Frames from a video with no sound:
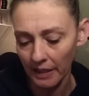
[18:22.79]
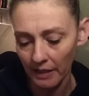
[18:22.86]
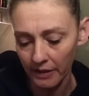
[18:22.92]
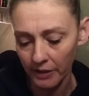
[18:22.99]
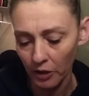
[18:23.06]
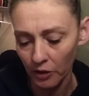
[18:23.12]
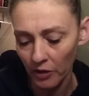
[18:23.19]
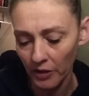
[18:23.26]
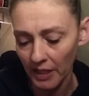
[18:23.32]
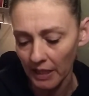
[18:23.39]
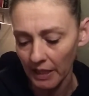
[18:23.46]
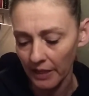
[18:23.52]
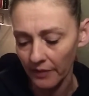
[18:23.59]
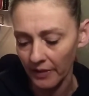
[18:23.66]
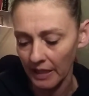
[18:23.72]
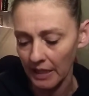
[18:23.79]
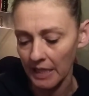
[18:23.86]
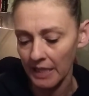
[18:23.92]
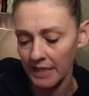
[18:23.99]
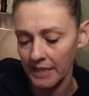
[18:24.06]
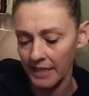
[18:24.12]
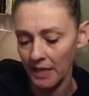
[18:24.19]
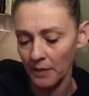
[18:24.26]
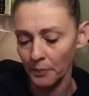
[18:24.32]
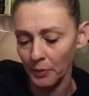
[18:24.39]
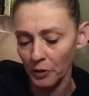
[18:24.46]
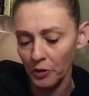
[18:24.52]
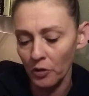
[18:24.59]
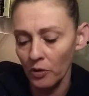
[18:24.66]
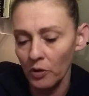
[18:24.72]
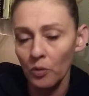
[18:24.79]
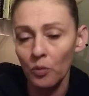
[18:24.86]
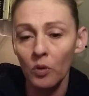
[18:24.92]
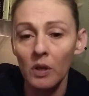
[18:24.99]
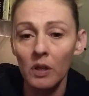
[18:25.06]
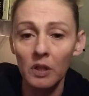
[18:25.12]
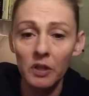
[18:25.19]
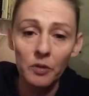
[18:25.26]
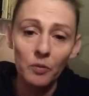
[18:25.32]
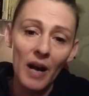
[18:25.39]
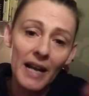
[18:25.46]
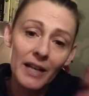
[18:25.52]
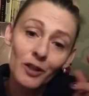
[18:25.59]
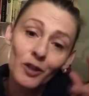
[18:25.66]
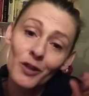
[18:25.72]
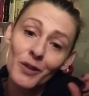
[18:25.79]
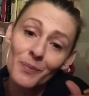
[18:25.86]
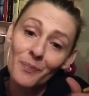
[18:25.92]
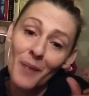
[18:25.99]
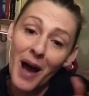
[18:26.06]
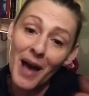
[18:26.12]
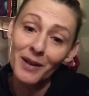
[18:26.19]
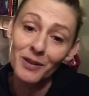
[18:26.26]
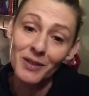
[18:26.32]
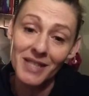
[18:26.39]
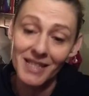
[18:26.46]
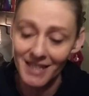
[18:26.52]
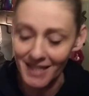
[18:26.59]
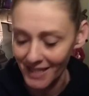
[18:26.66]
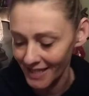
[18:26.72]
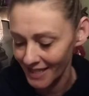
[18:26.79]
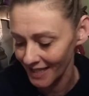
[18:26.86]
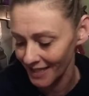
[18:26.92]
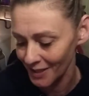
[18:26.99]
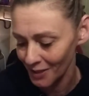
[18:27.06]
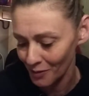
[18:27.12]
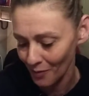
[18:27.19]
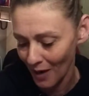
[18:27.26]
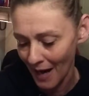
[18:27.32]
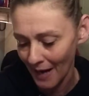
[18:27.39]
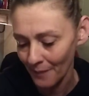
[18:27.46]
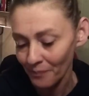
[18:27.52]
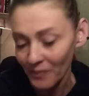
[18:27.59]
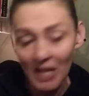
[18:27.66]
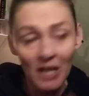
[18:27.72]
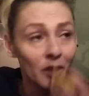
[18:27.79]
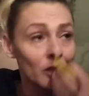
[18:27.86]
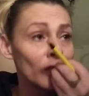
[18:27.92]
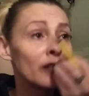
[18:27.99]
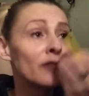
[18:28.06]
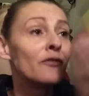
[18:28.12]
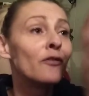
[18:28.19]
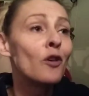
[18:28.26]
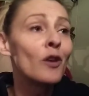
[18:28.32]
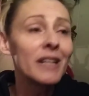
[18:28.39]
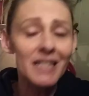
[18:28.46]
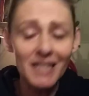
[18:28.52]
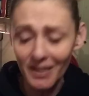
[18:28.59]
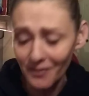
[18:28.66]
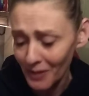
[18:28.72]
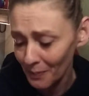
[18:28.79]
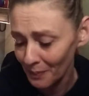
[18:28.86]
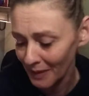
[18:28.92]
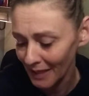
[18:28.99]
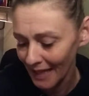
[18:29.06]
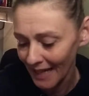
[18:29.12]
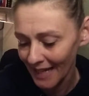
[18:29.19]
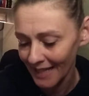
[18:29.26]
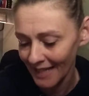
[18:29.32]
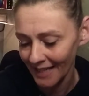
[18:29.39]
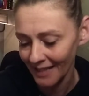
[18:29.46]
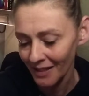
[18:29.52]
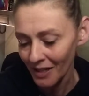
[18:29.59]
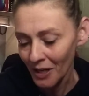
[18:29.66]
you're the living example to the world, right? You're the model citizens, right? You're the voice of the planet,